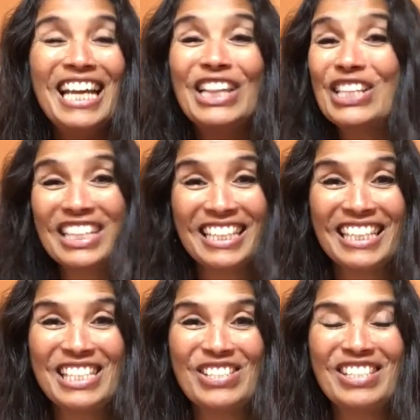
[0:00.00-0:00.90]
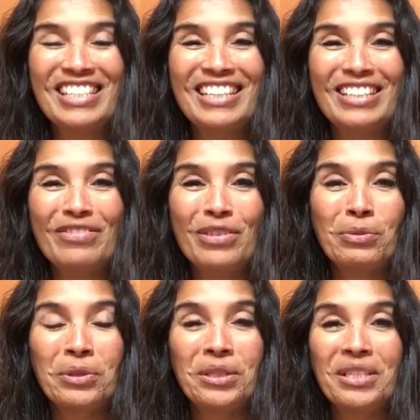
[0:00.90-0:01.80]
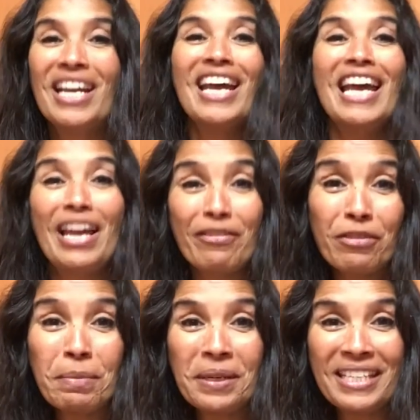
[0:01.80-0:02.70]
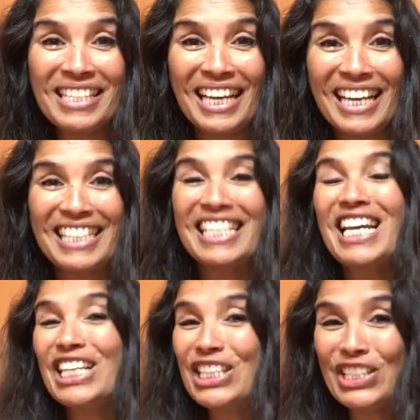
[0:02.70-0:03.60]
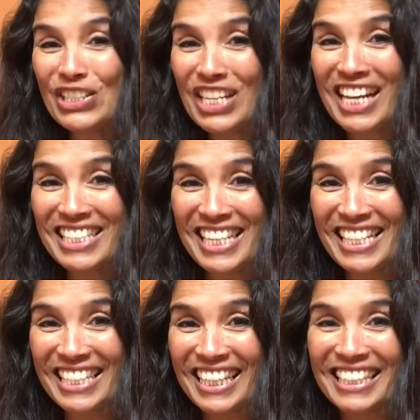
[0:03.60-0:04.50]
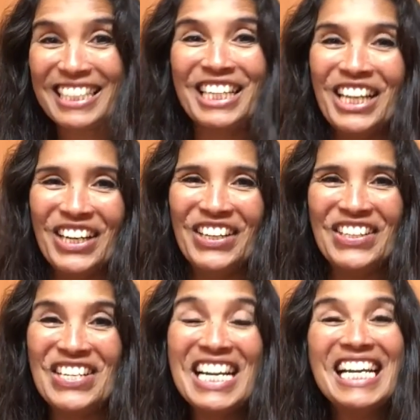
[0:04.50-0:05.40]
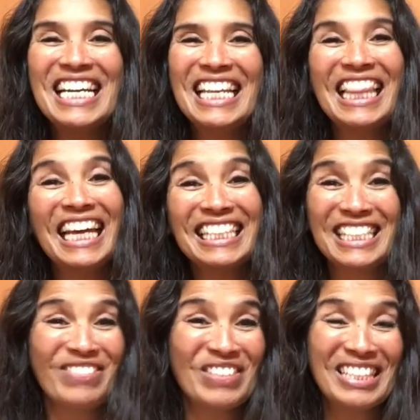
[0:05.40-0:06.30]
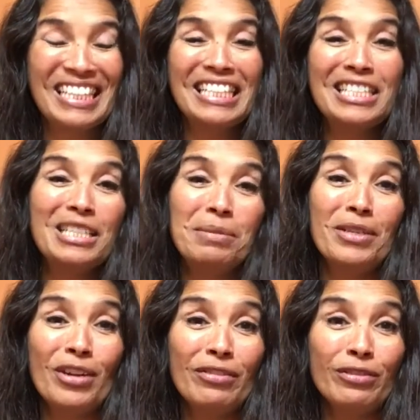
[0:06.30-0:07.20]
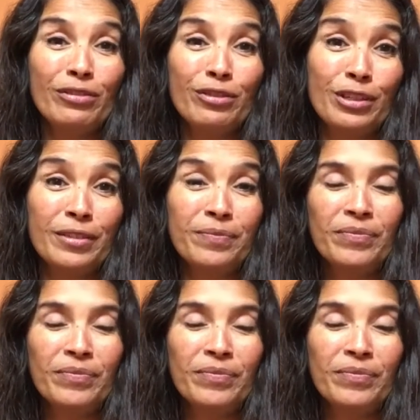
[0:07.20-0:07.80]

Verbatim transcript: Look in the history of the world, everybody dies. You're not dead yet. So that's something that you could be grateful for.